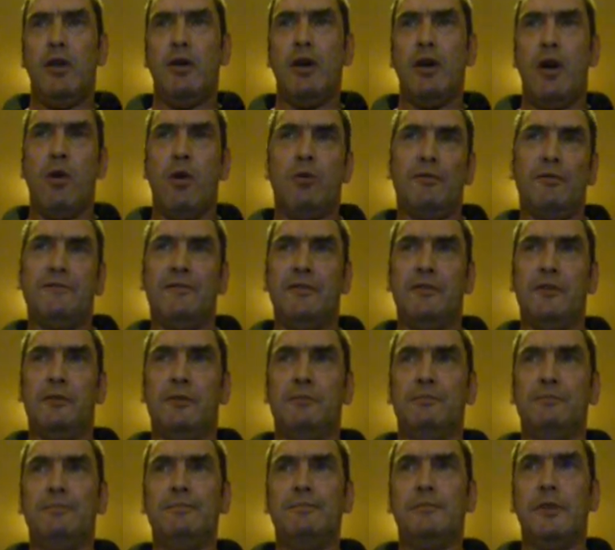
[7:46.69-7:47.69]
old
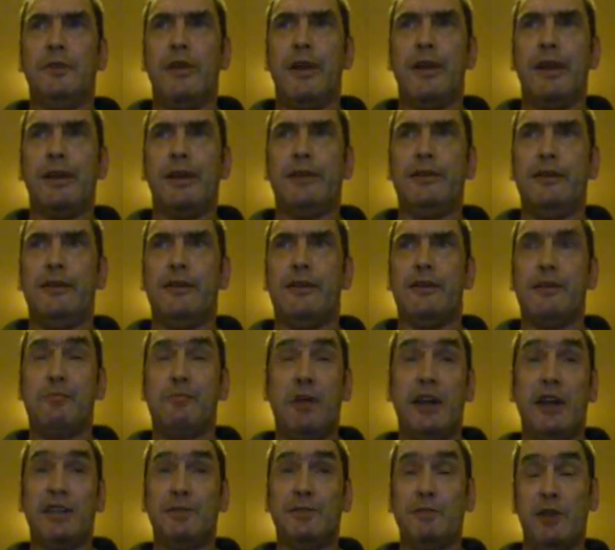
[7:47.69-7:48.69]
film like uh,
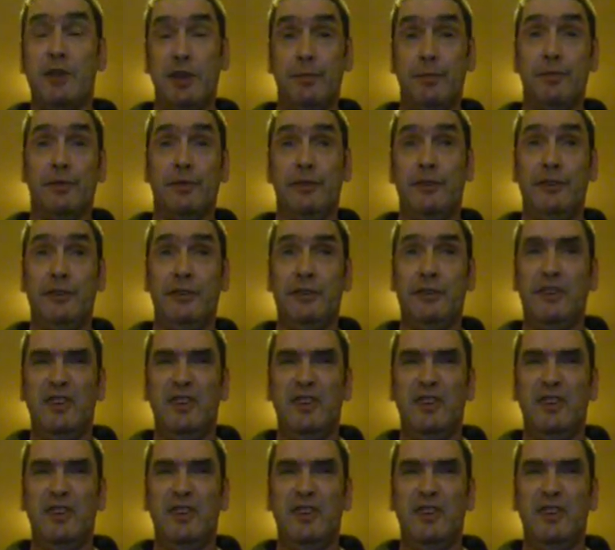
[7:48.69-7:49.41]
Pan's People and